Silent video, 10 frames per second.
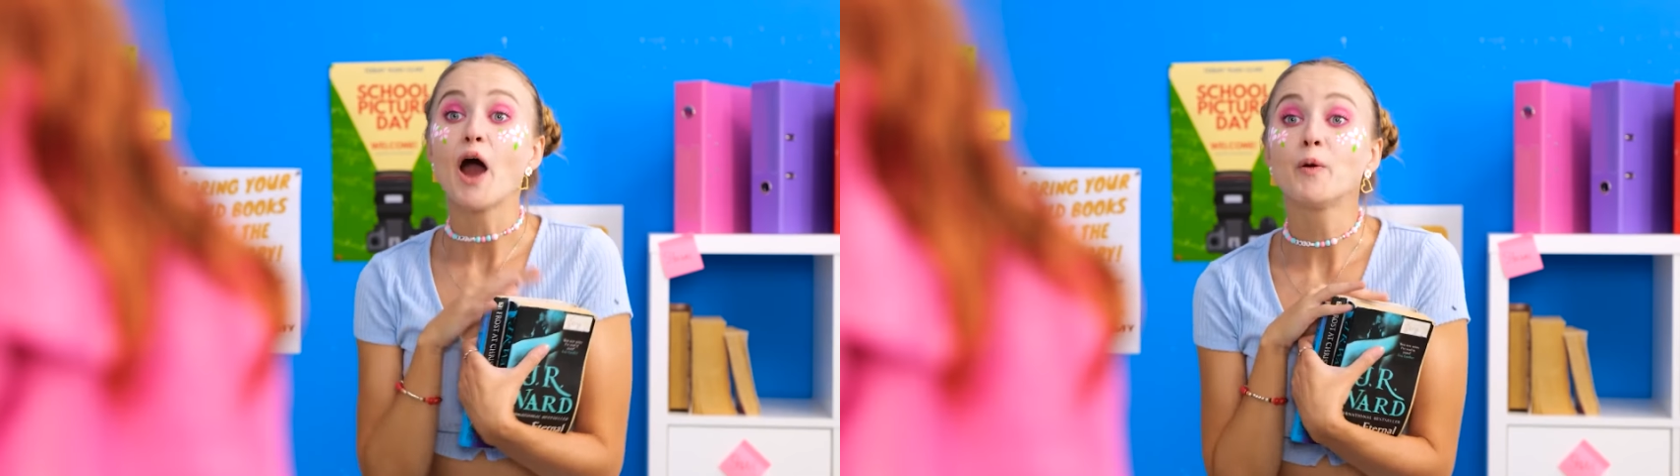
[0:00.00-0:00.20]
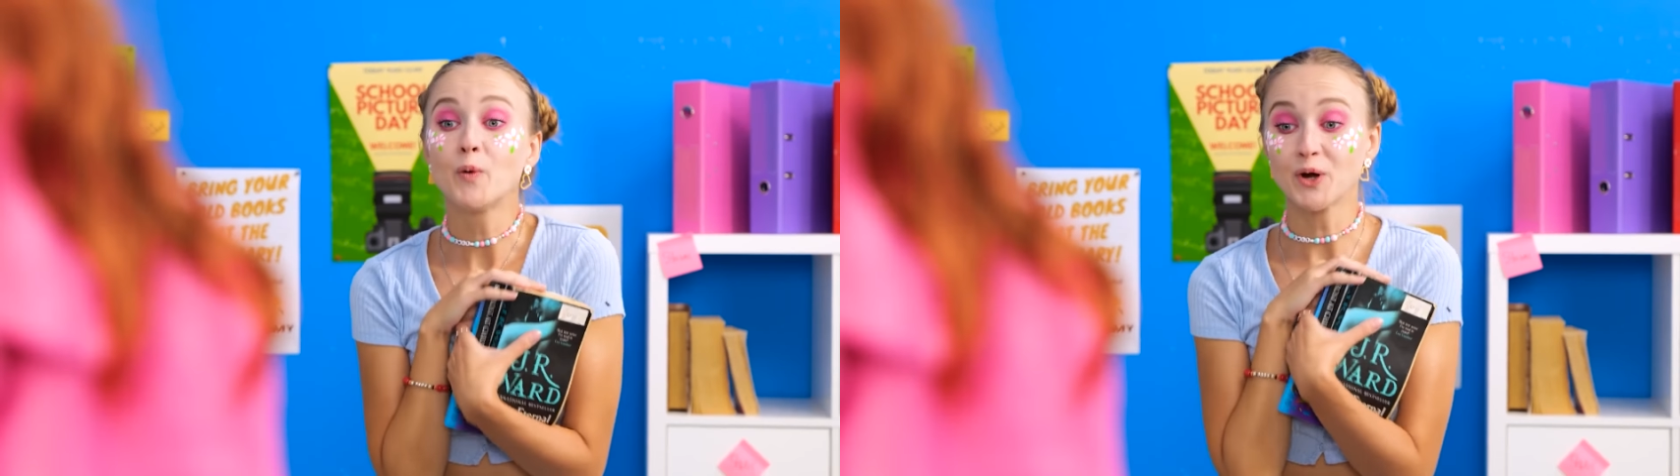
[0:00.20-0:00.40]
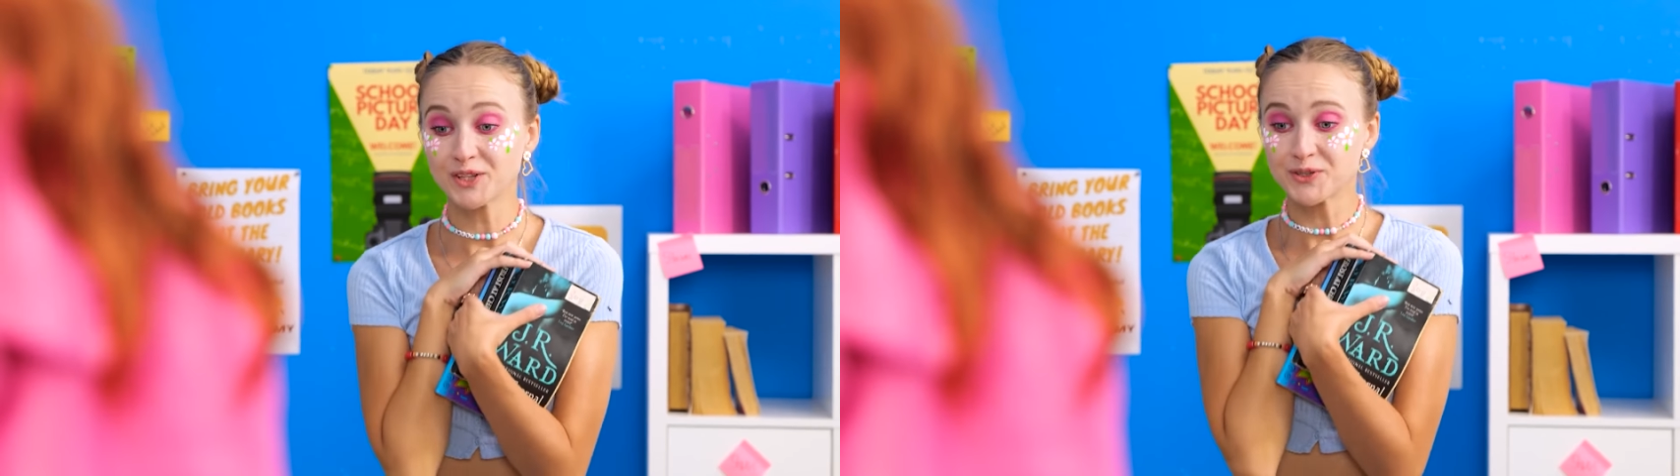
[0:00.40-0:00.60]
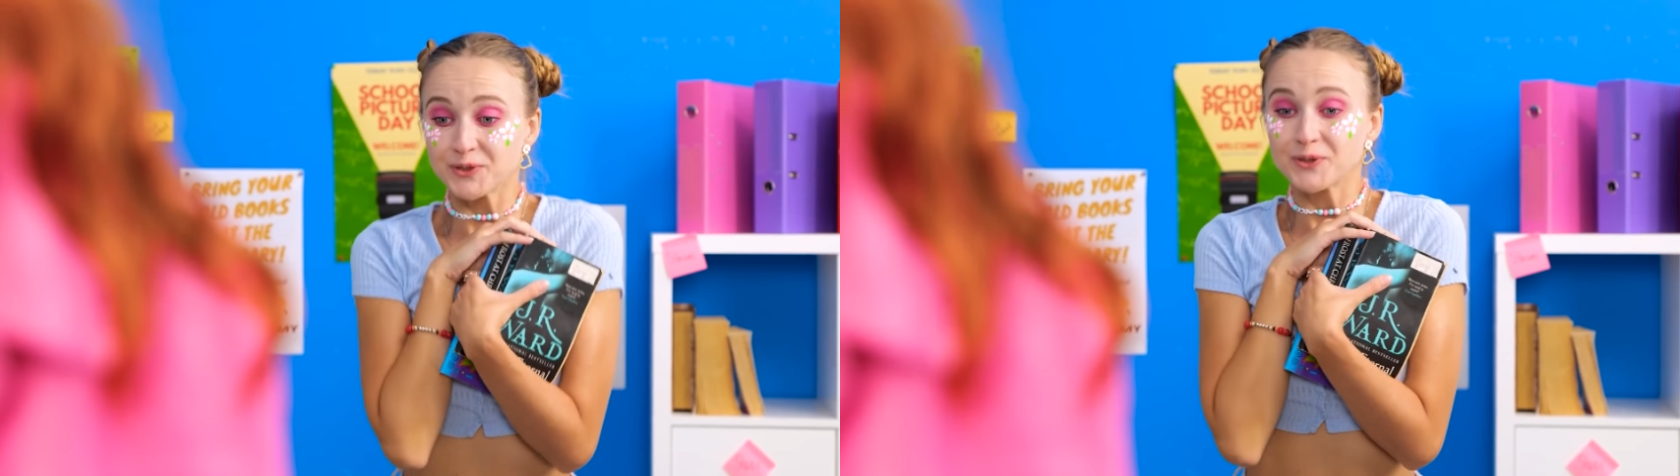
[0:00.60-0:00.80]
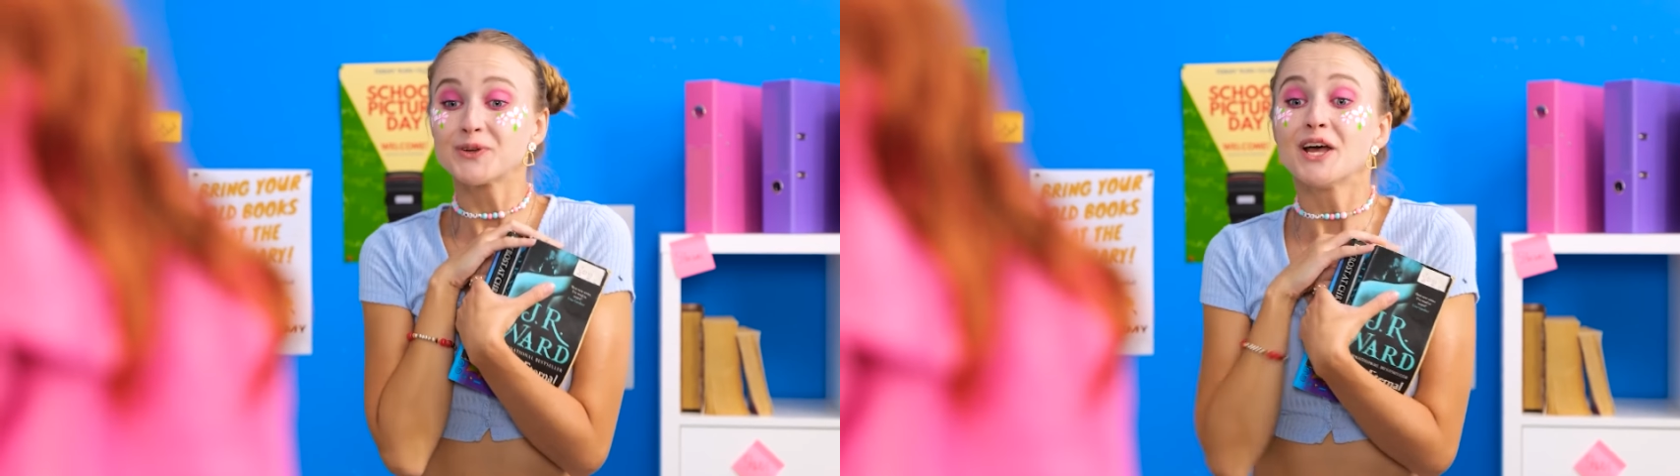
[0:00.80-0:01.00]
I want to do
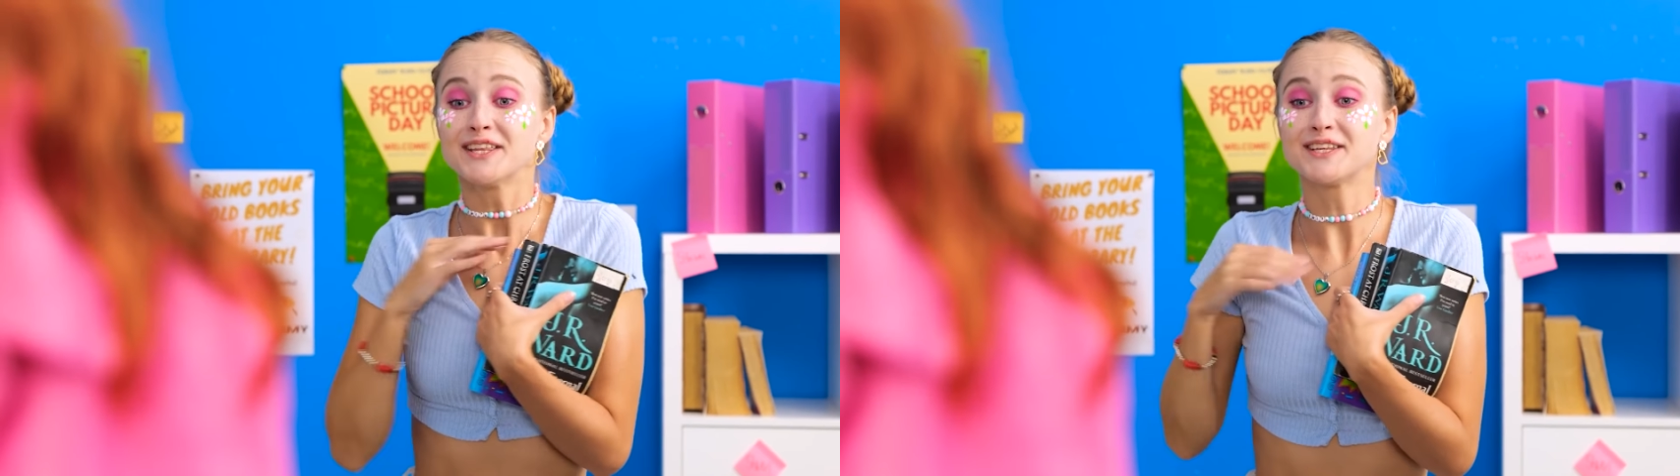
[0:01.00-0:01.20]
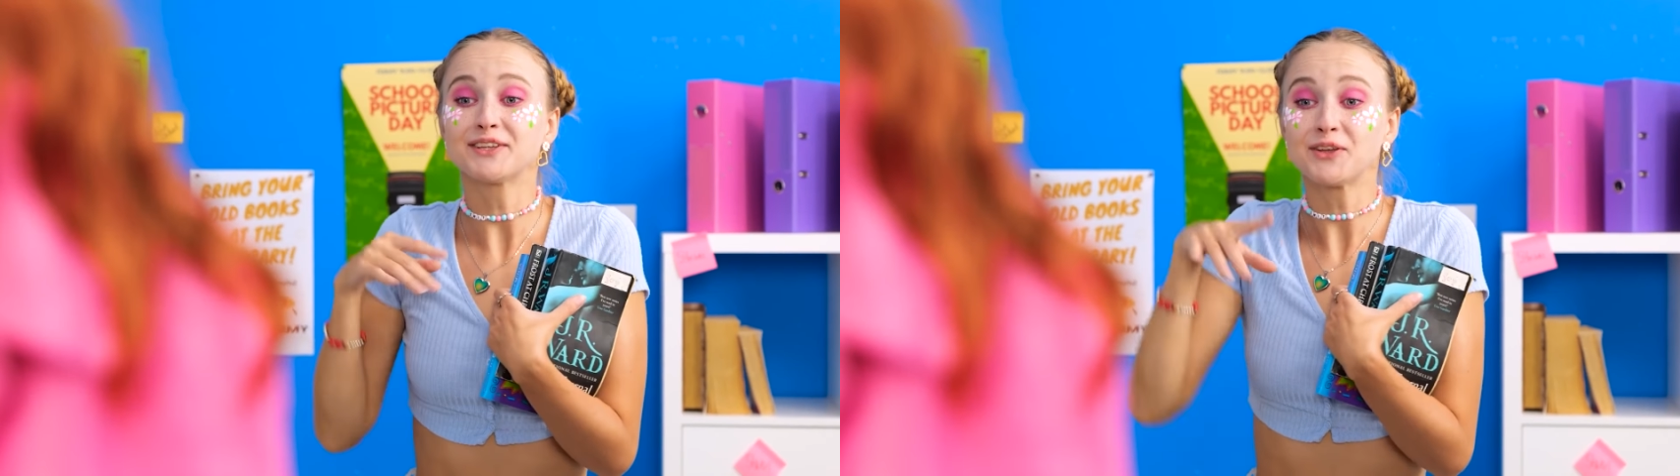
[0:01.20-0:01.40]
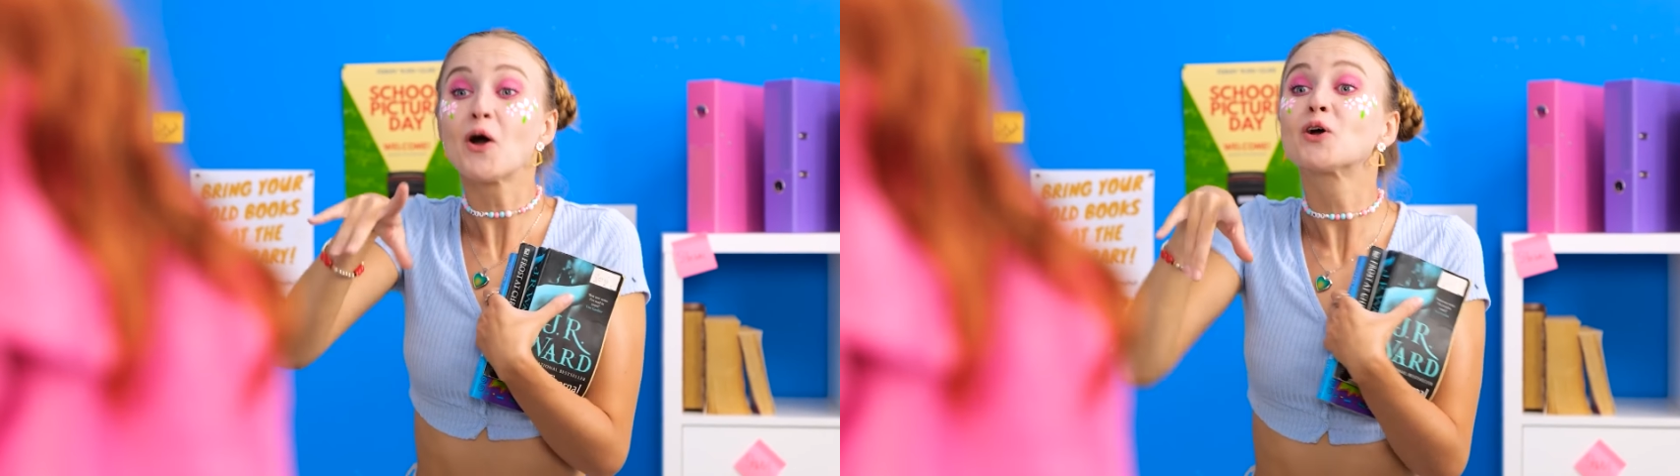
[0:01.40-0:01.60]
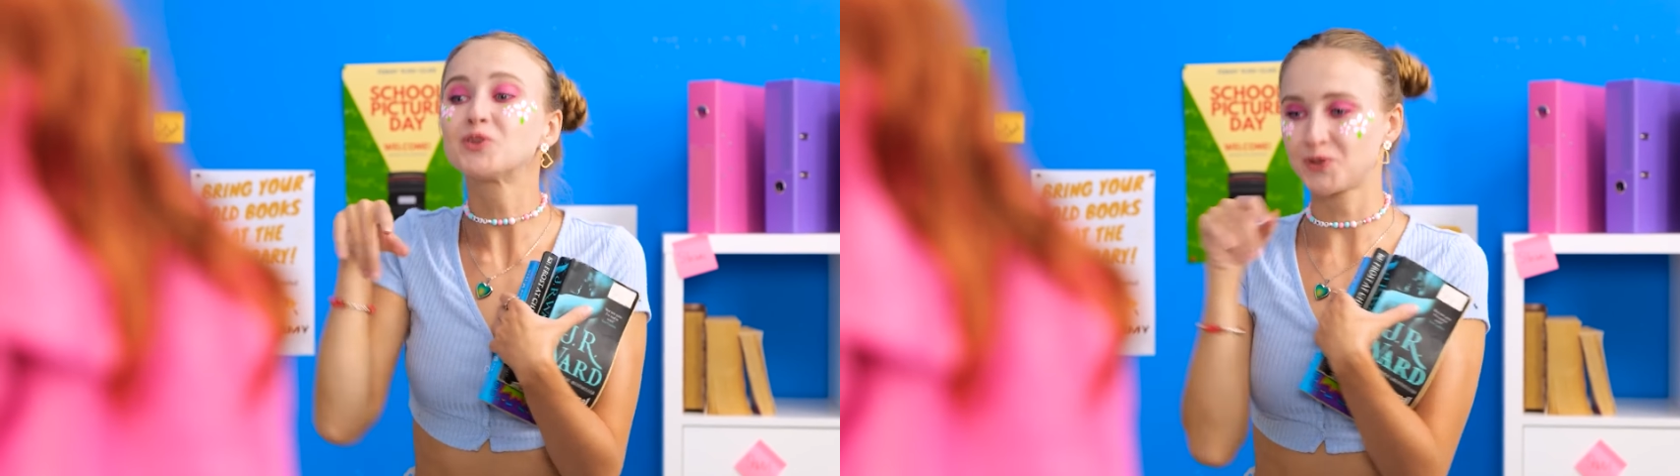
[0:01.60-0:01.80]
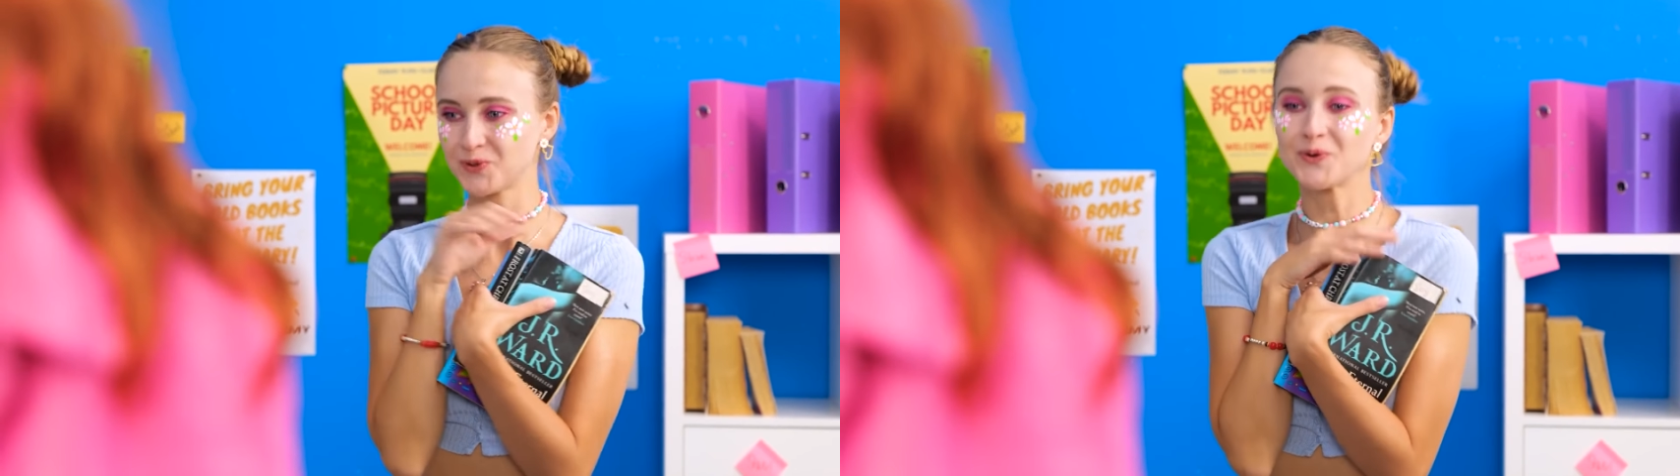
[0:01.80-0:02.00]
a TikTok with
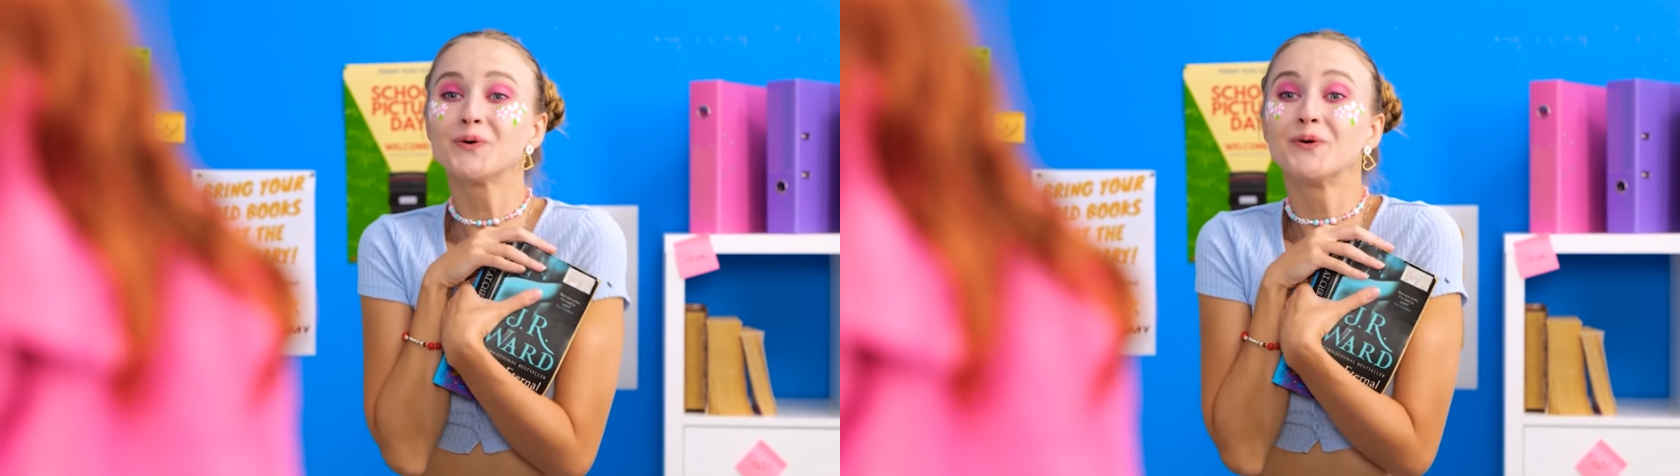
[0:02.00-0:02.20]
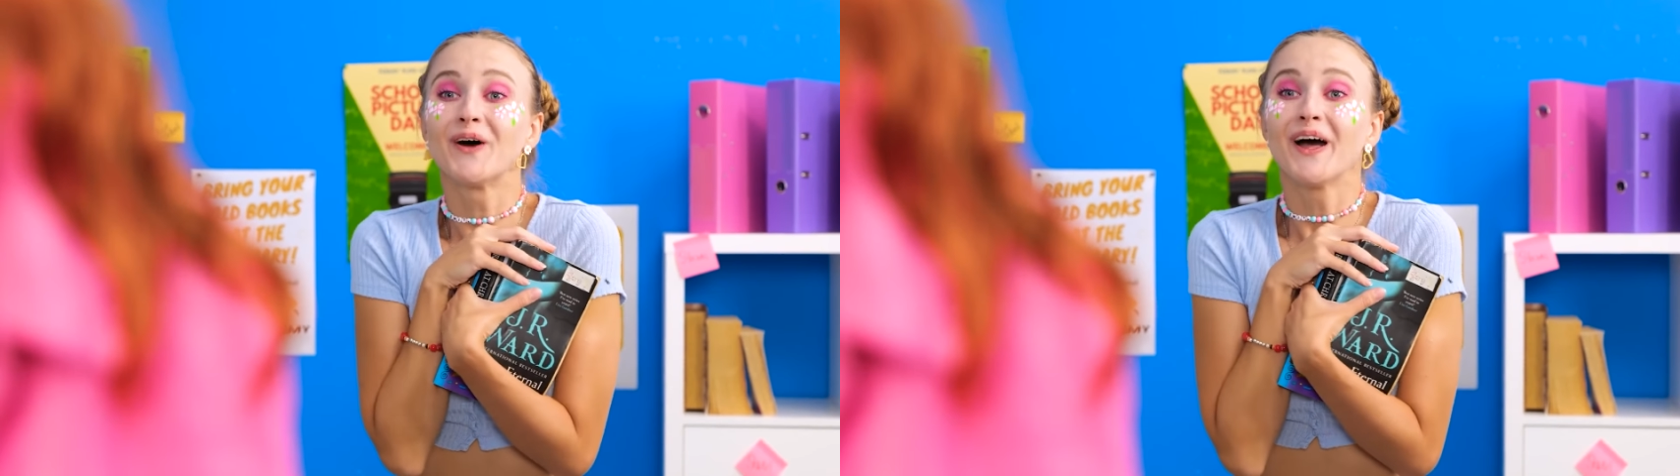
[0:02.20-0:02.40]
you too!